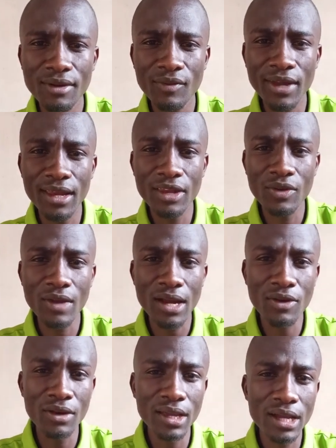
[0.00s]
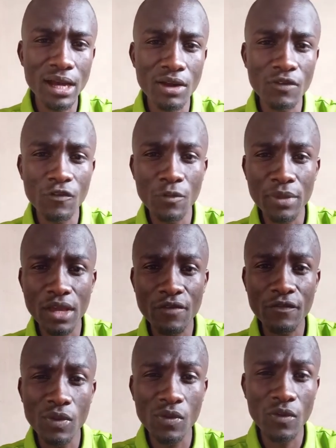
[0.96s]
Well, you can only count for me a
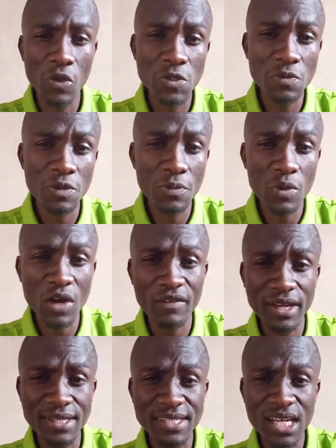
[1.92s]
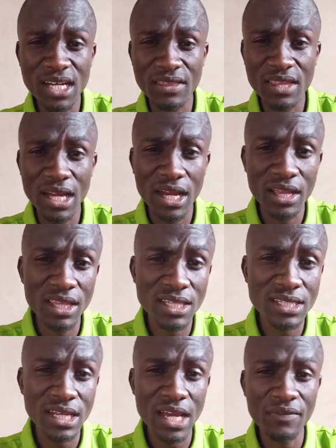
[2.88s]
few of those people who have excelled in
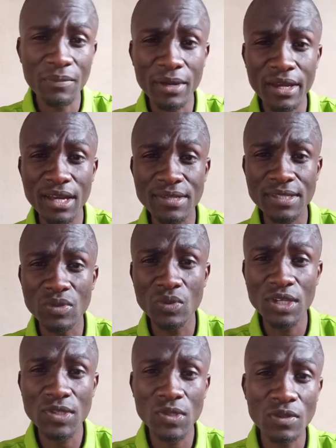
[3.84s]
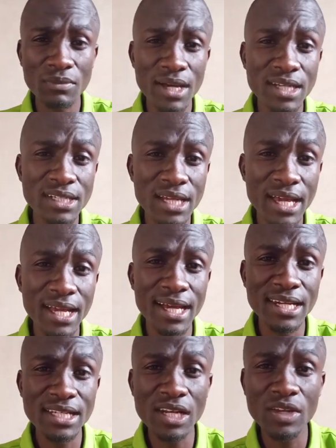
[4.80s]
this life minus education. But I
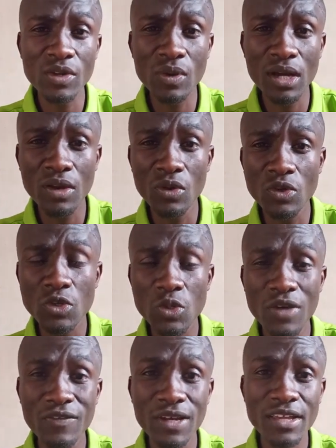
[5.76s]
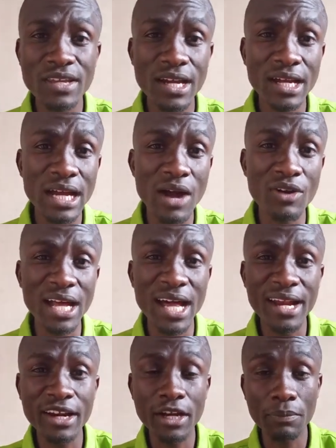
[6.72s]
can tell you can go to your village and count
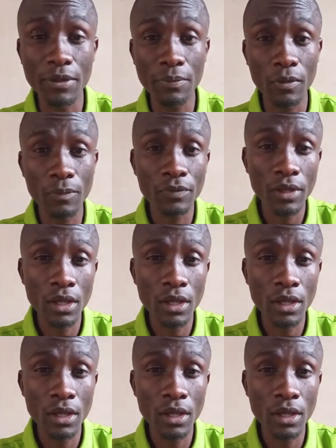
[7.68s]
100 people